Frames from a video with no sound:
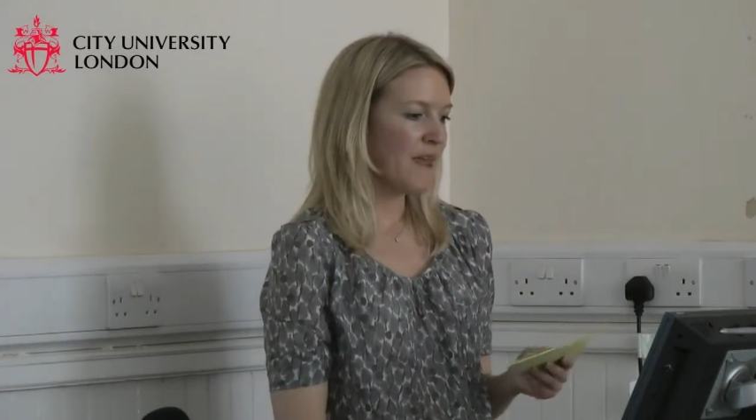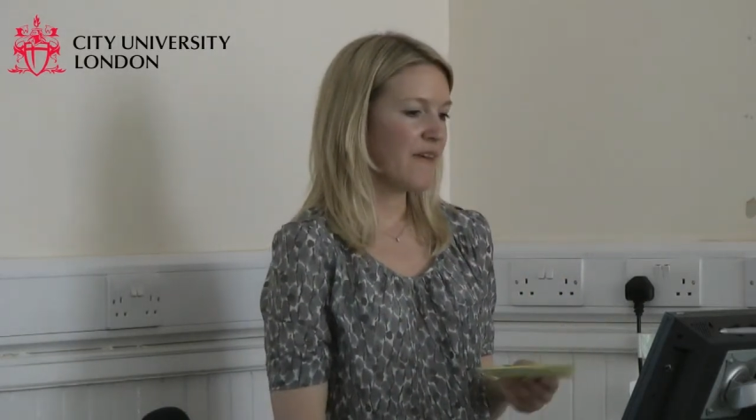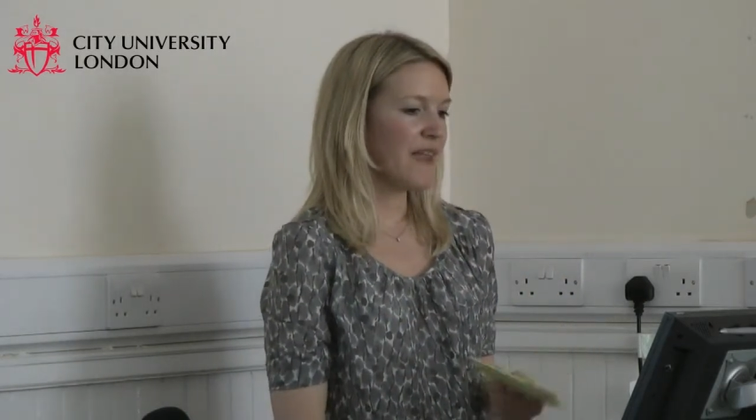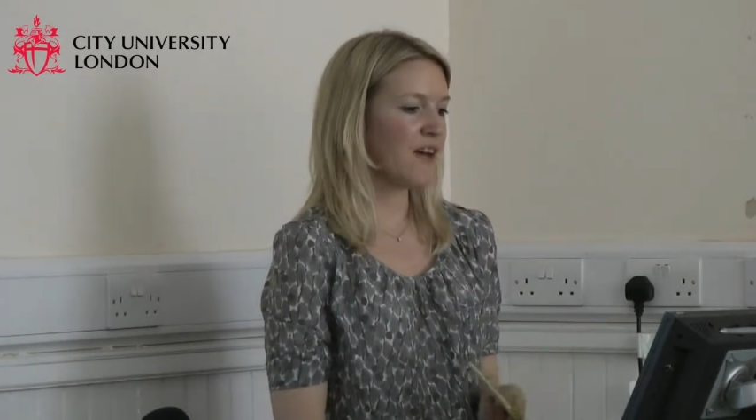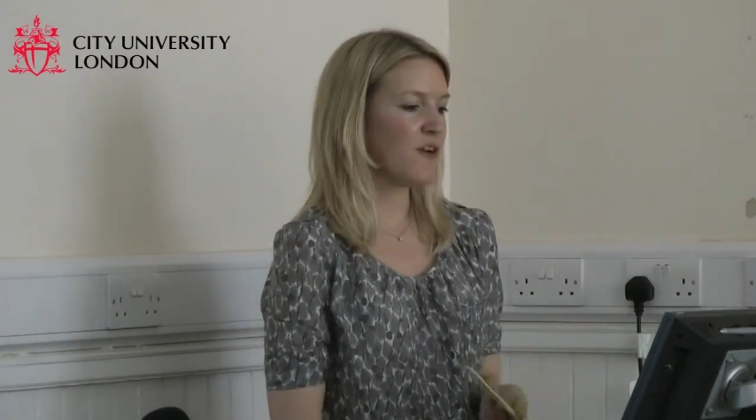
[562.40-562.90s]

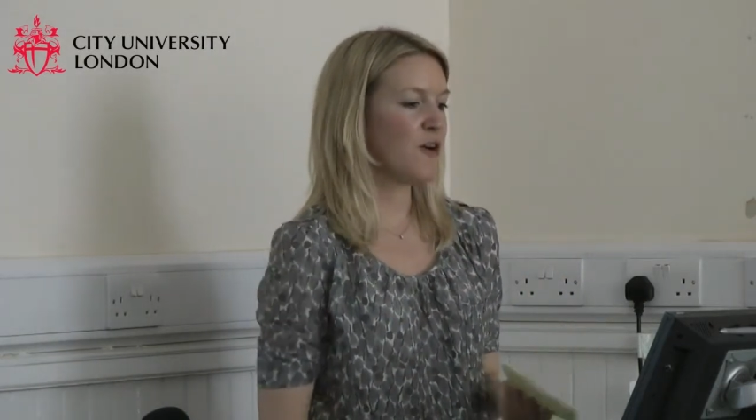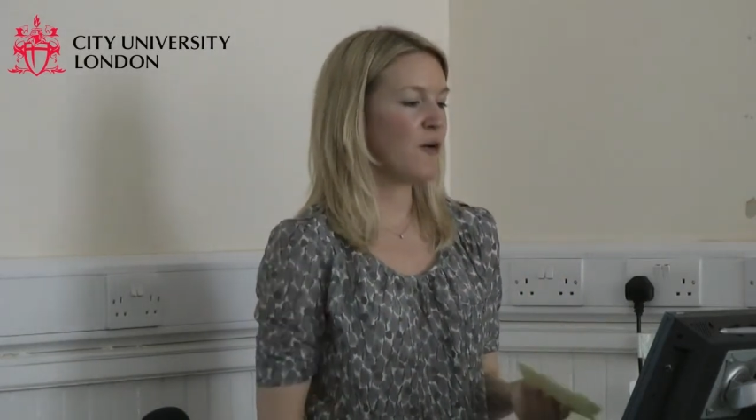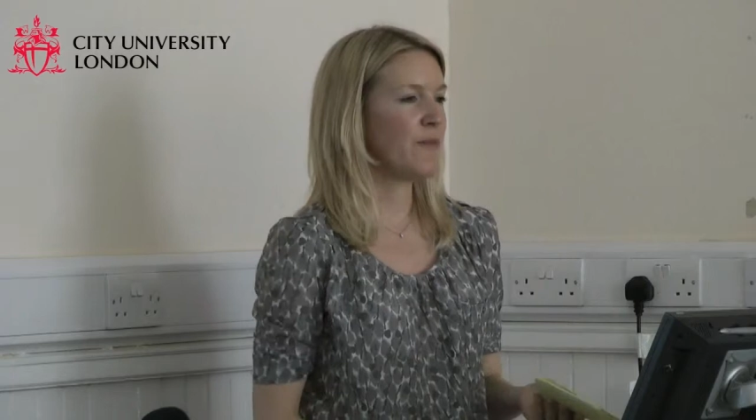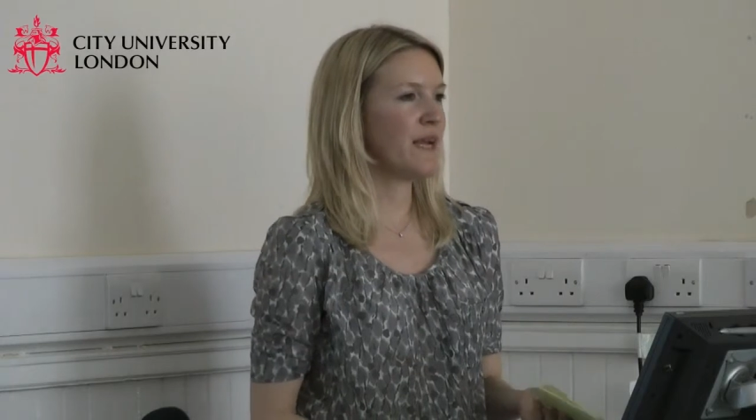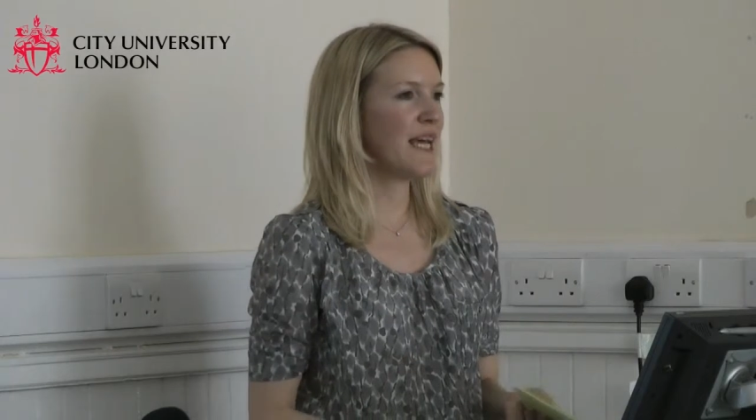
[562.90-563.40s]
You then got
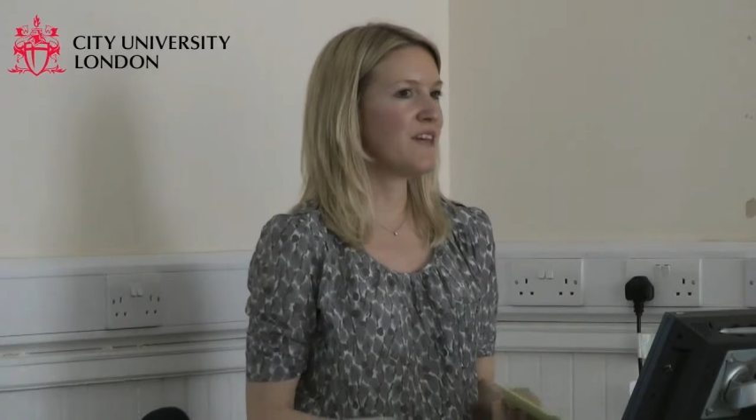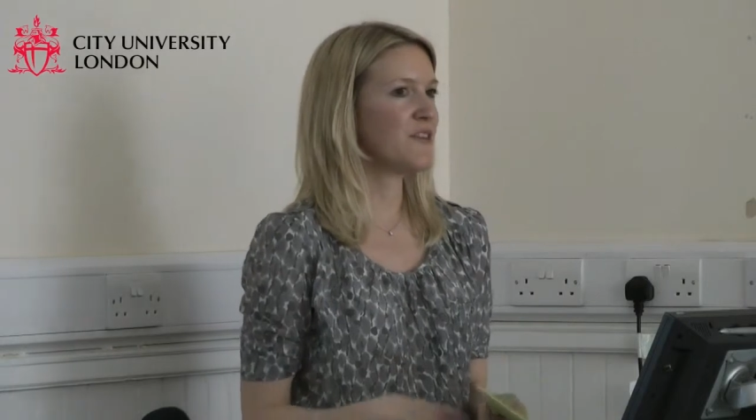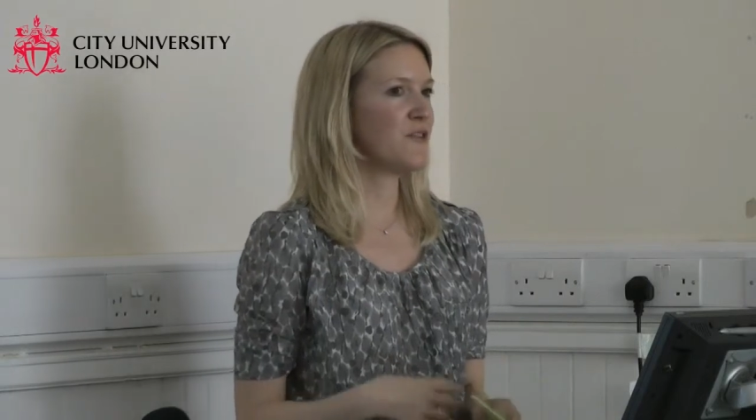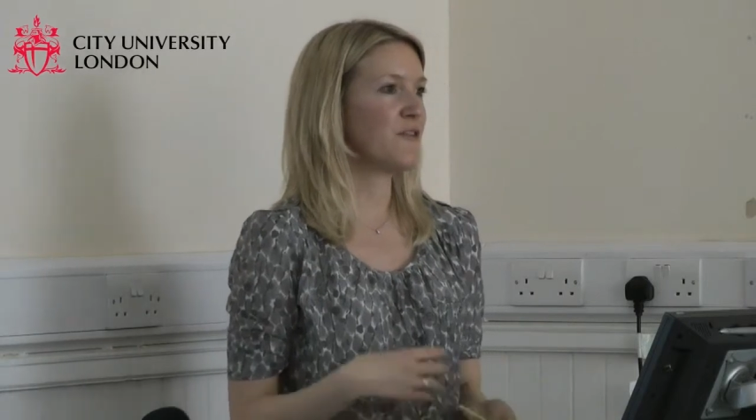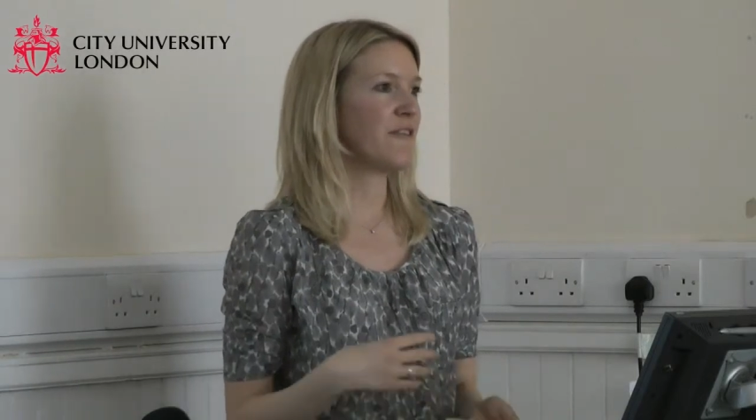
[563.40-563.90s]

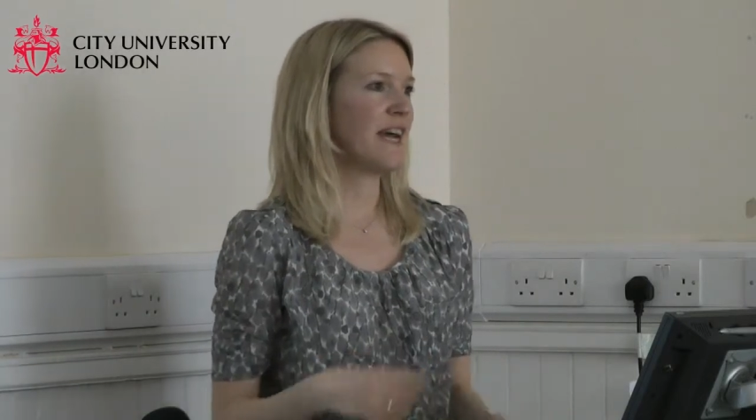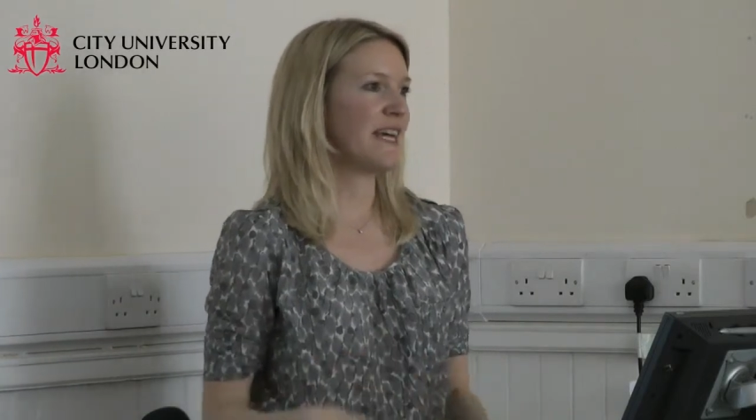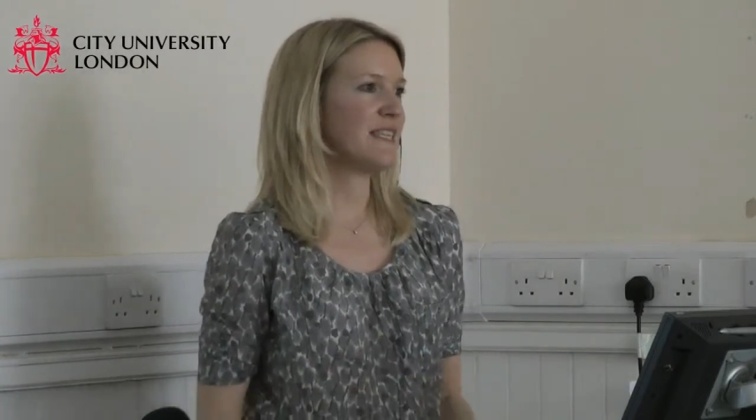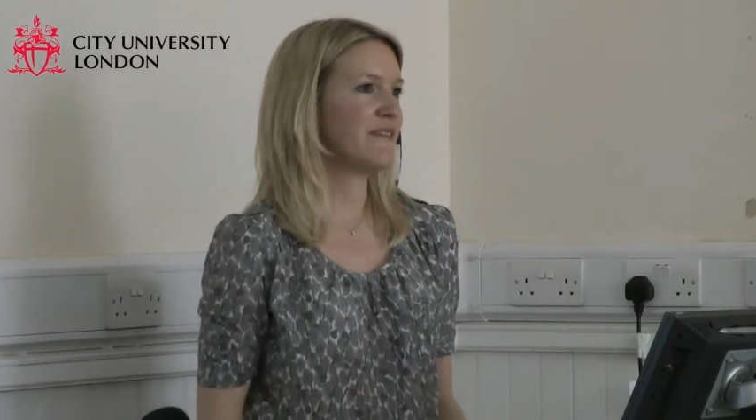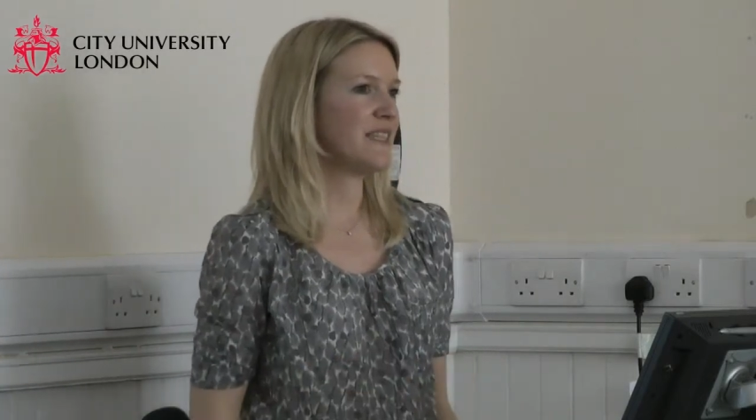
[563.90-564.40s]
combinational
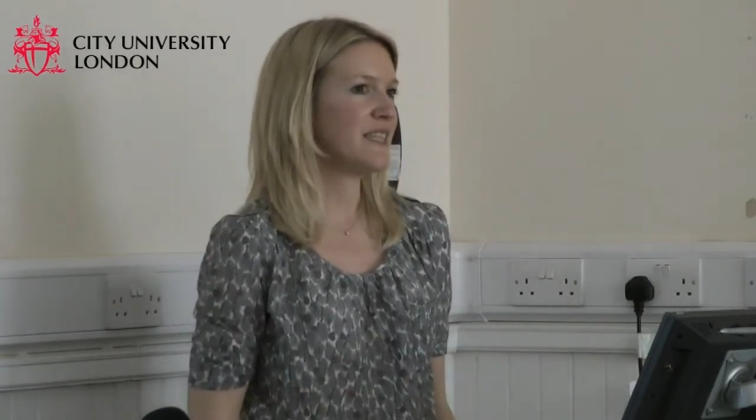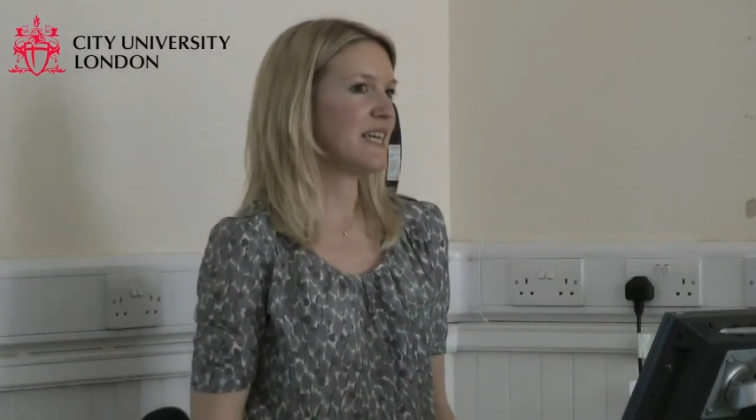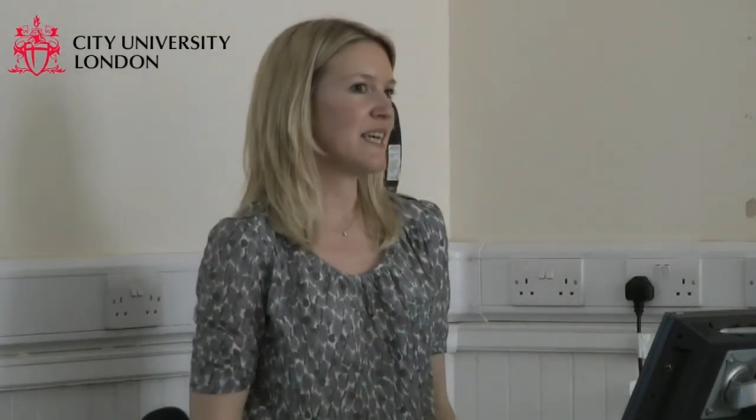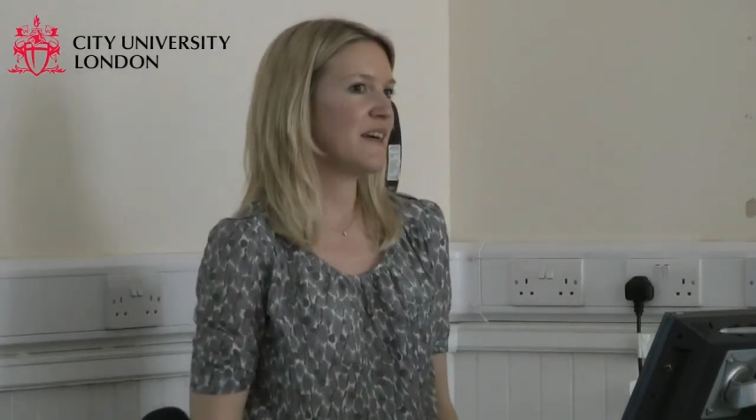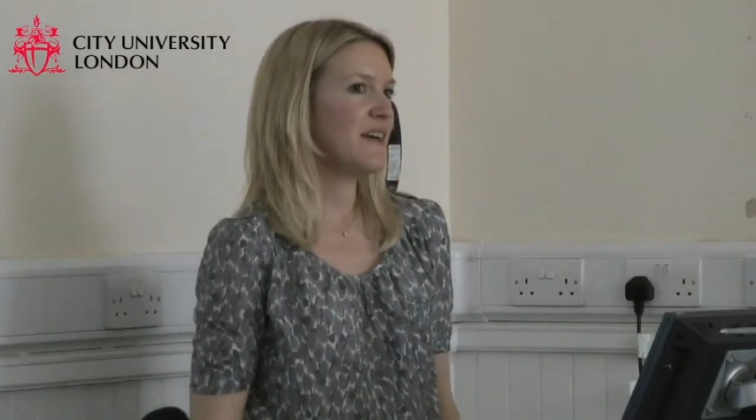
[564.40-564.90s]

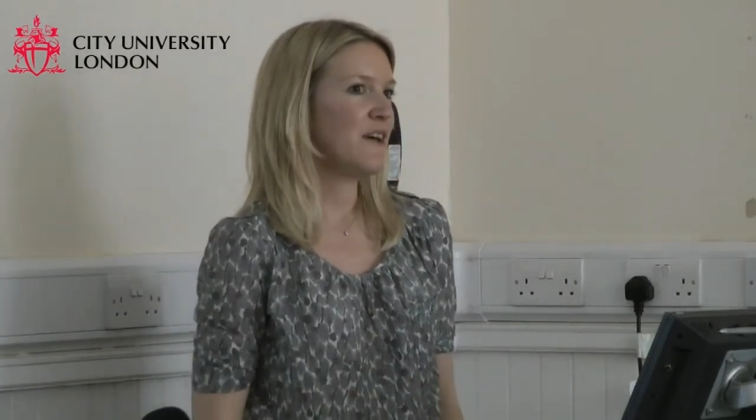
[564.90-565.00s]
creativity,